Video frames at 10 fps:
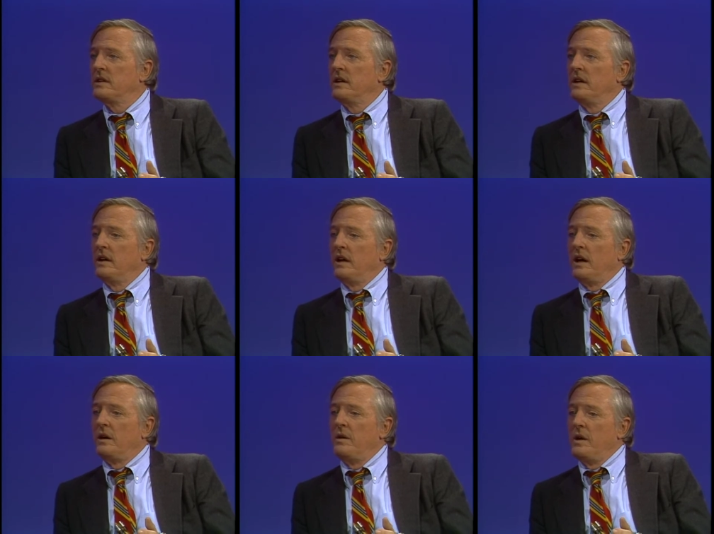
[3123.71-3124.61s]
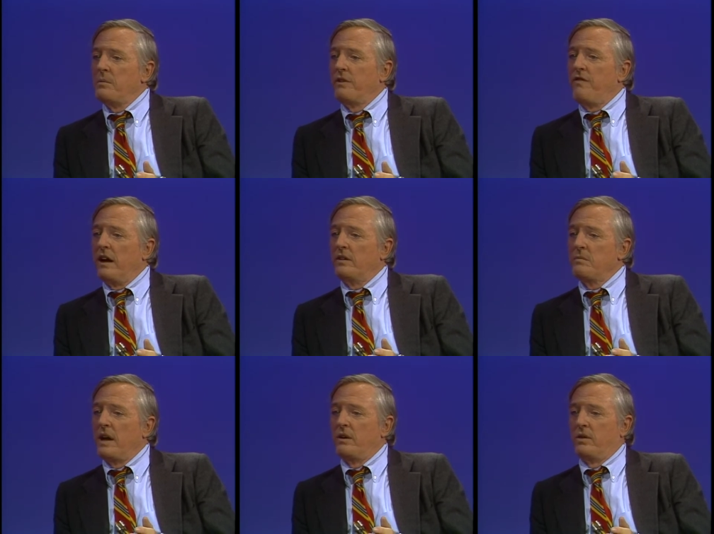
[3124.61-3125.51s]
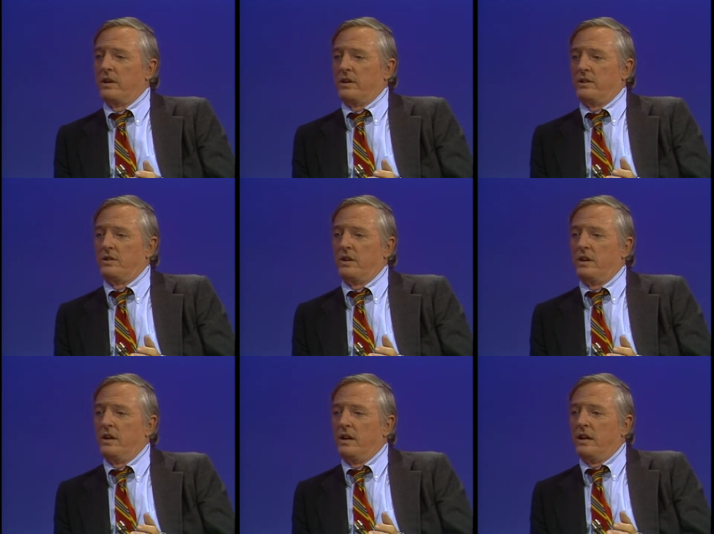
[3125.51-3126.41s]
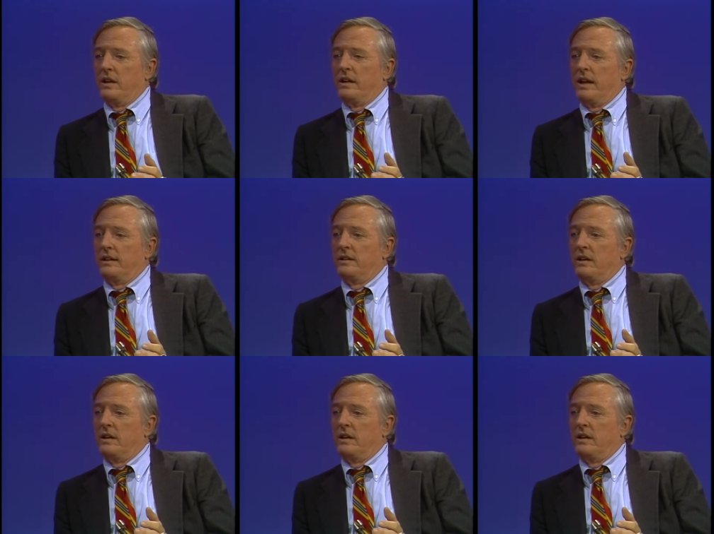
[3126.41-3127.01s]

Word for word: Well, uh, the fact of the matter is uh, that.